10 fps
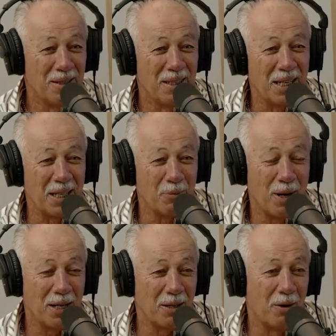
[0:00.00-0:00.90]

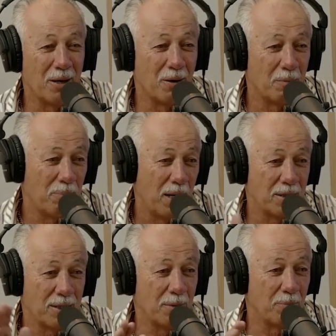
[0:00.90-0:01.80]
Anyway, I
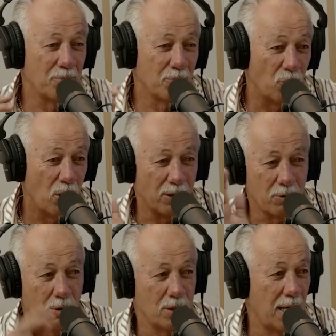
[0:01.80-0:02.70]
punched him right
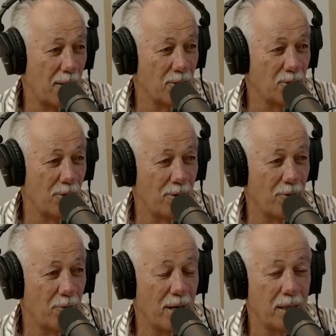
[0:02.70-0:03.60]
across the other side of
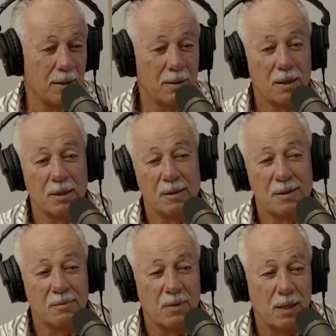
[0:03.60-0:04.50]
the ring.
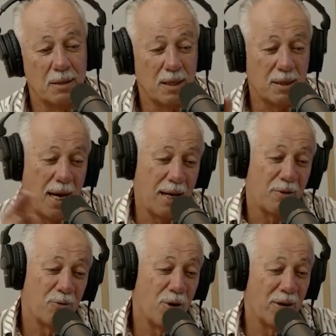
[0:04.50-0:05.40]
And then he's
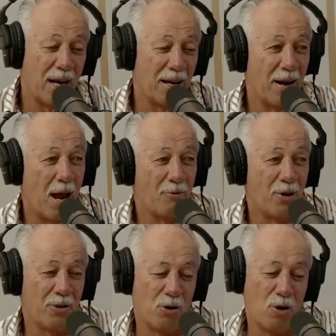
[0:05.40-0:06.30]
hanging right out over
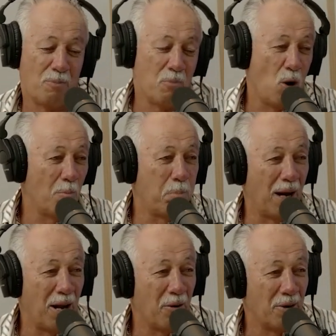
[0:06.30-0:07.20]
it, and I'm
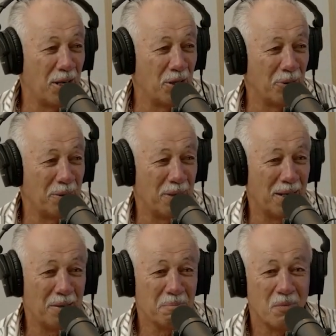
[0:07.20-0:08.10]
ploughing into
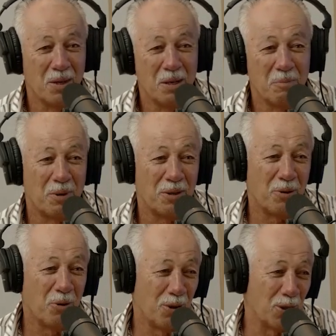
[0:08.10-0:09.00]
him, But
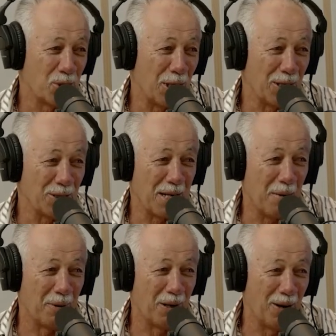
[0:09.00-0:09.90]
all the sting's
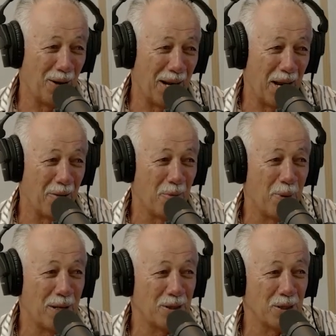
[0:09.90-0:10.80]
coming a lot out of the
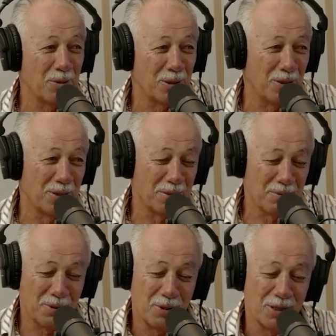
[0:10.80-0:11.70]
punches because
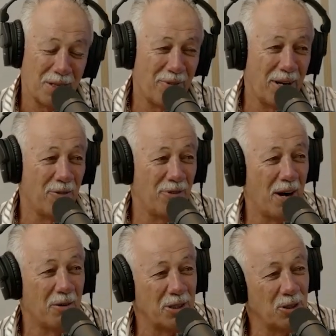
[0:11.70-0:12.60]
of how
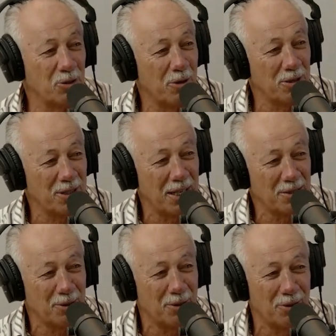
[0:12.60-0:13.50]
far he's stretched
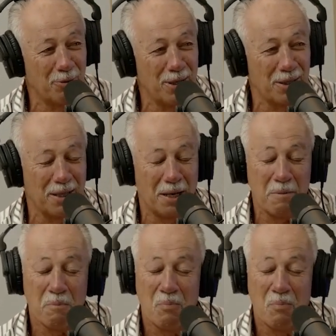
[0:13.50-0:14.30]
outside the ring,